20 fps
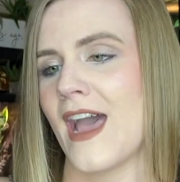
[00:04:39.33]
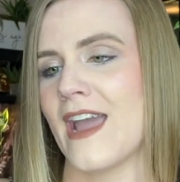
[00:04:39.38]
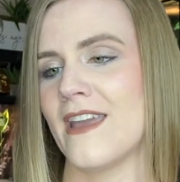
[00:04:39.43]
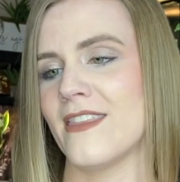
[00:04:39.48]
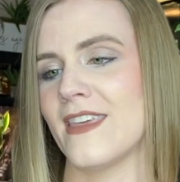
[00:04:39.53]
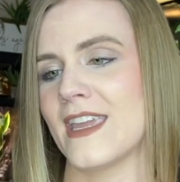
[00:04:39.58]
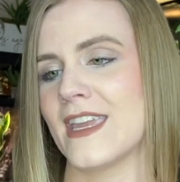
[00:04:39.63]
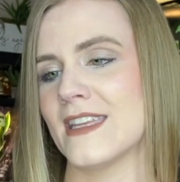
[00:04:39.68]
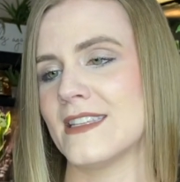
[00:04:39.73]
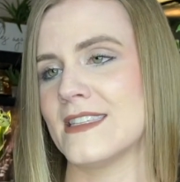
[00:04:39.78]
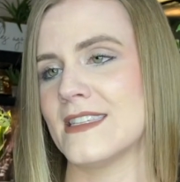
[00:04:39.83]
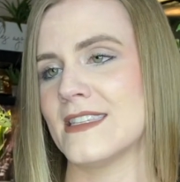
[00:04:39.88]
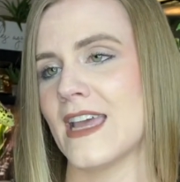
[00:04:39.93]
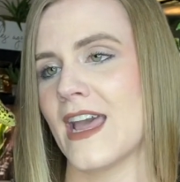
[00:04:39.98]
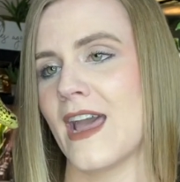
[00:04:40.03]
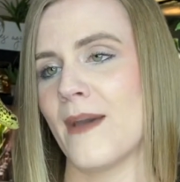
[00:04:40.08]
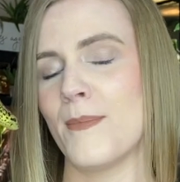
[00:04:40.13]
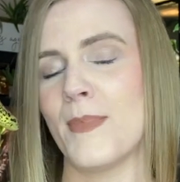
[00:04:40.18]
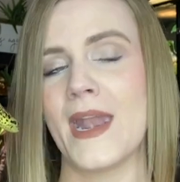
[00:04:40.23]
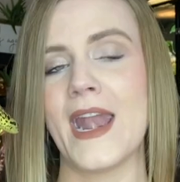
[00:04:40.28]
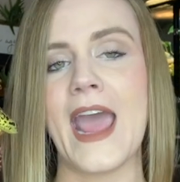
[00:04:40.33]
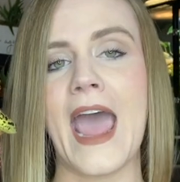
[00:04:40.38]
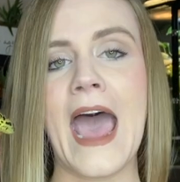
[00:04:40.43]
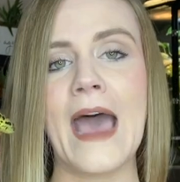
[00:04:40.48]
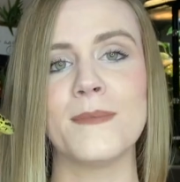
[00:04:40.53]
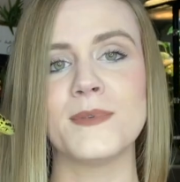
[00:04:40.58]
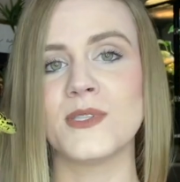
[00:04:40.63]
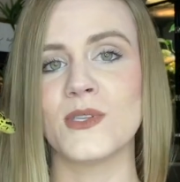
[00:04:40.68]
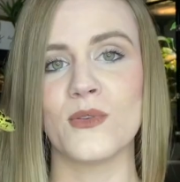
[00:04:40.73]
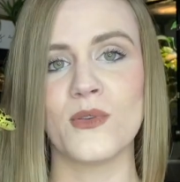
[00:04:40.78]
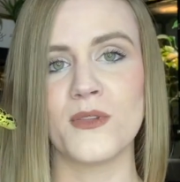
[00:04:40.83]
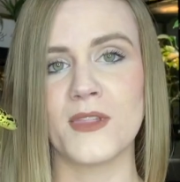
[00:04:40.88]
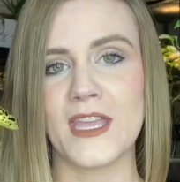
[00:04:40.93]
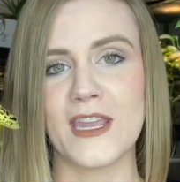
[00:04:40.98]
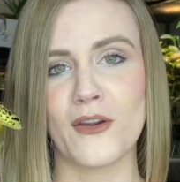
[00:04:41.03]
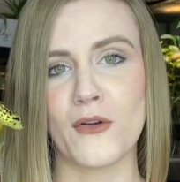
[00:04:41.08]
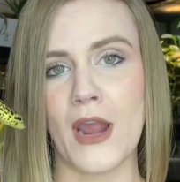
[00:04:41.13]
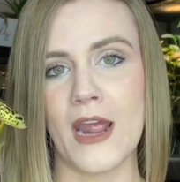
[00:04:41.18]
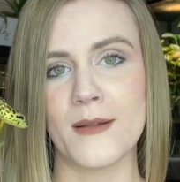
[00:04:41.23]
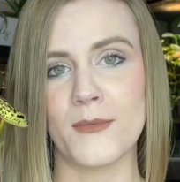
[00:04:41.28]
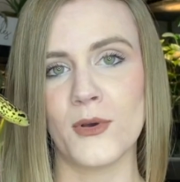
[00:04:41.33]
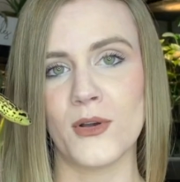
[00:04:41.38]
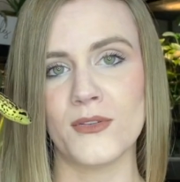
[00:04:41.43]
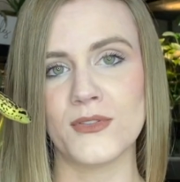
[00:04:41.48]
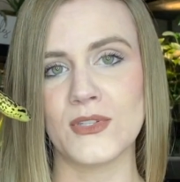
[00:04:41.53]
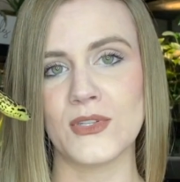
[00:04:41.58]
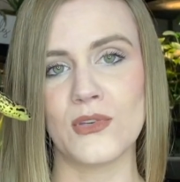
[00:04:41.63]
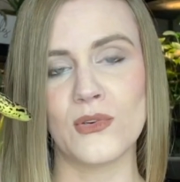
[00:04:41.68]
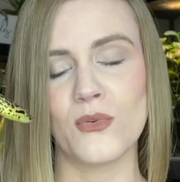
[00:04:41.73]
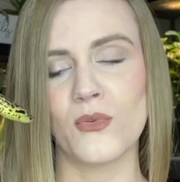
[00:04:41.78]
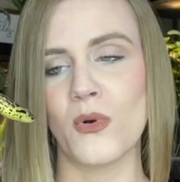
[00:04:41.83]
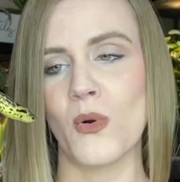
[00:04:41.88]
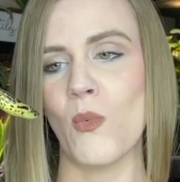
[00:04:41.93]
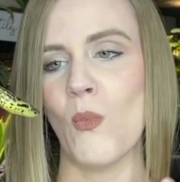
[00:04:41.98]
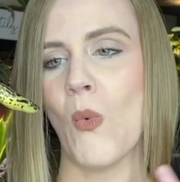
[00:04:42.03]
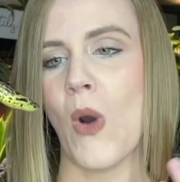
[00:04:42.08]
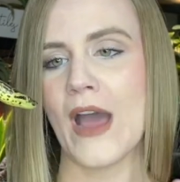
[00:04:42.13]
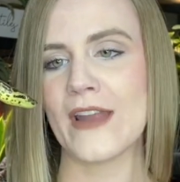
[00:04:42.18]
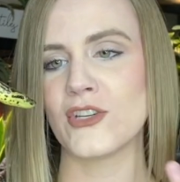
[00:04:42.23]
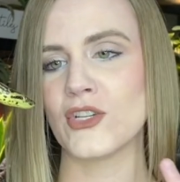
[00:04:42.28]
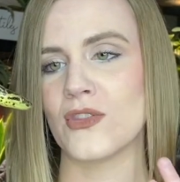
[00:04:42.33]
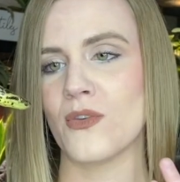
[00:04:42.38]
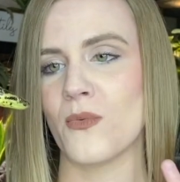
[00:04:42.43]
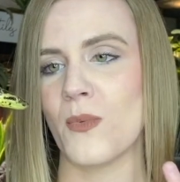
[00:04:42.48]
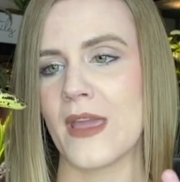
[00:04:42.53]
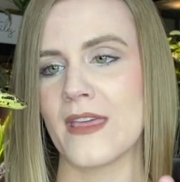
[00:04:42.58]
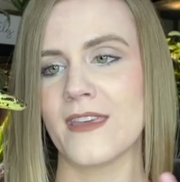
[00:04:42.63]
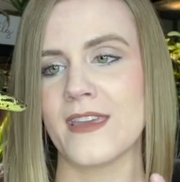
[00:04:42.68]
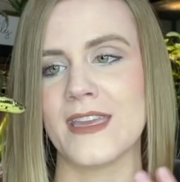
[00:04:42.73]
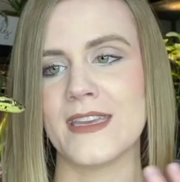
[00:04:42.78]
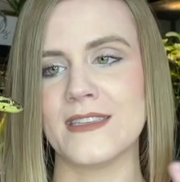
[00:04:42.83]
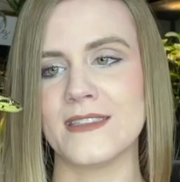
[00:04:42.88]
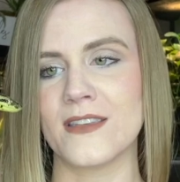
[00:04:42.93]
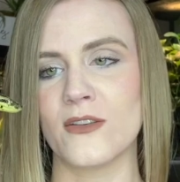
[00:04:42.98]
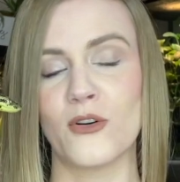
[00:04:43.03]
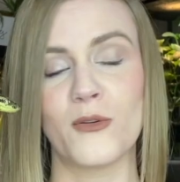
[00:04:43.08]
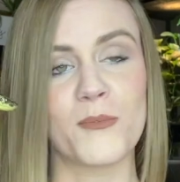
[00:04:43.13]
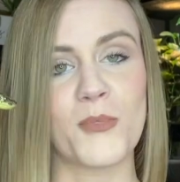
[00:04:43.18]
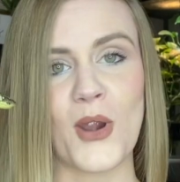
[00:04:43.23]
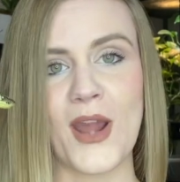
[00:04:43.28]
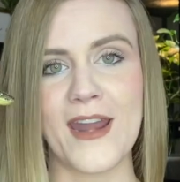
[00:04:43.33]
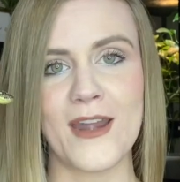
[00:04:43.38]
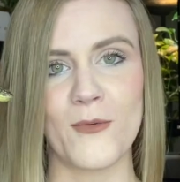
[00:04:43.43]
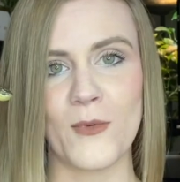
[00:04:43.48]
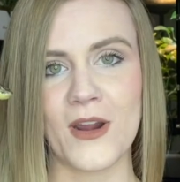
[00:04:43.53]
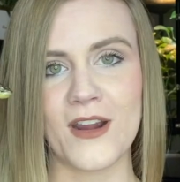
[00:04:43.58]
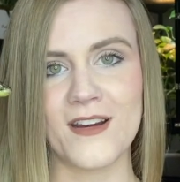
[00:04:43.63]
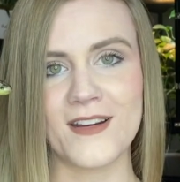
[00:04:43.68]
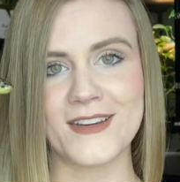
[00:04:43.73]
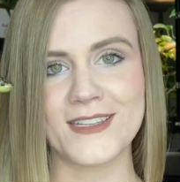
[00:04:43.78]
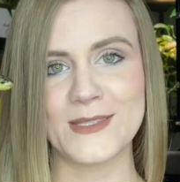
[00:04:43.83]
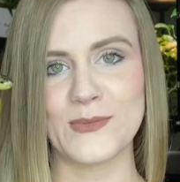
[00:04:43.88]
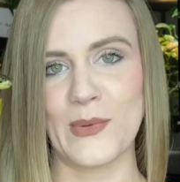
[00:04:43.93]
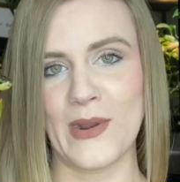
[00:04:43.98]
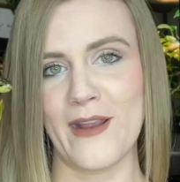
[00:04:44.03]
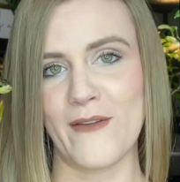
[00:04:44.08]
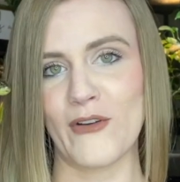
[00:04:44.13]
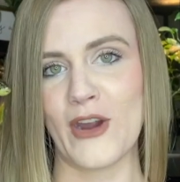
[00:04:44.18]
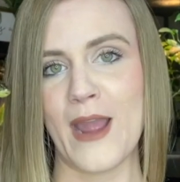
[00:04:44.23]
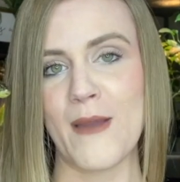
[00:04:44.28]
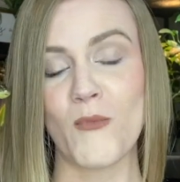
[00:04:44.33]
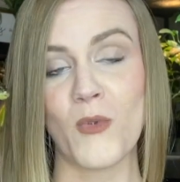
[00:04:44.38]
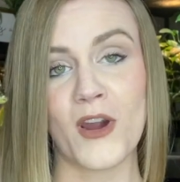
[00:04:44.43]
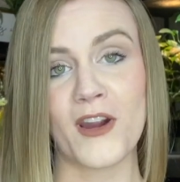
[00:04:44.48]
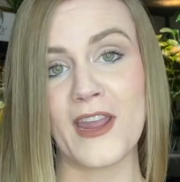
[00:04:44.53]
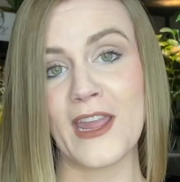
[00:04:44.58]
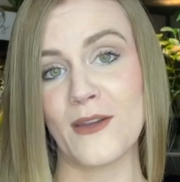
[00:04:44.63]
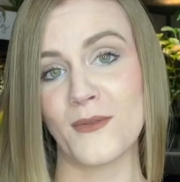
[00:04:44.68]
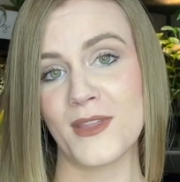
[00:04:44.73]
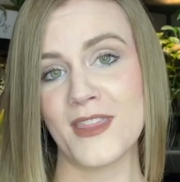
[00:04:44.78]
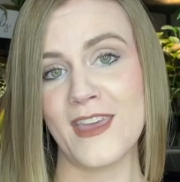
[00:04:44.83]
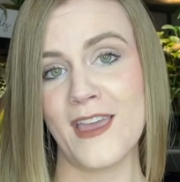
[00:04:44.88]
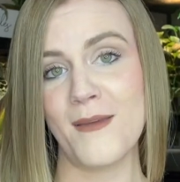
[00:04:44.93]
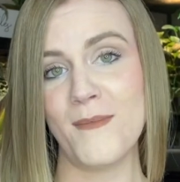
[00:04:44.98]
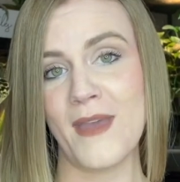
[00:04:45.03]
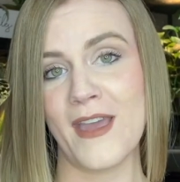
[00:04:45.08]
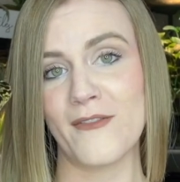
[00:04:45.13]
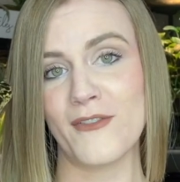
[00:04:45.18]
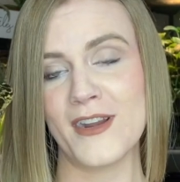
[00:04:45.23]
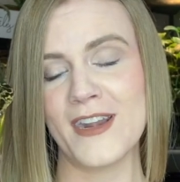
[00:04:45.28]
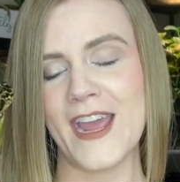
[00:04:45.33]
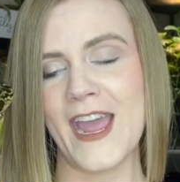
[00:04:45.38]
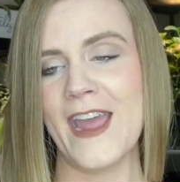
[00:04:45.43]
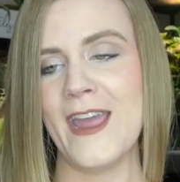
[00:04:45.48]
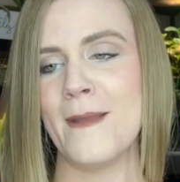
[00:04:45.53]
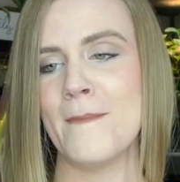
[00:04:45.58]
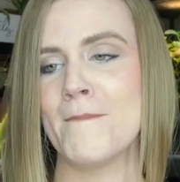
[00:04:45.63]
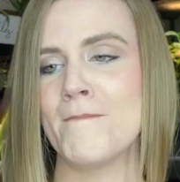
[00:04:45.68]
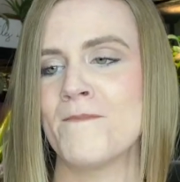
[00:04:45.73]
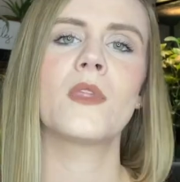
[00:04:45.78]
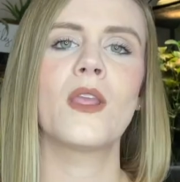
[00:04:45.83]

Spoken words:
I think it's been absolutely incredible to watch the way that his little brain works whenever I'm working with him every day.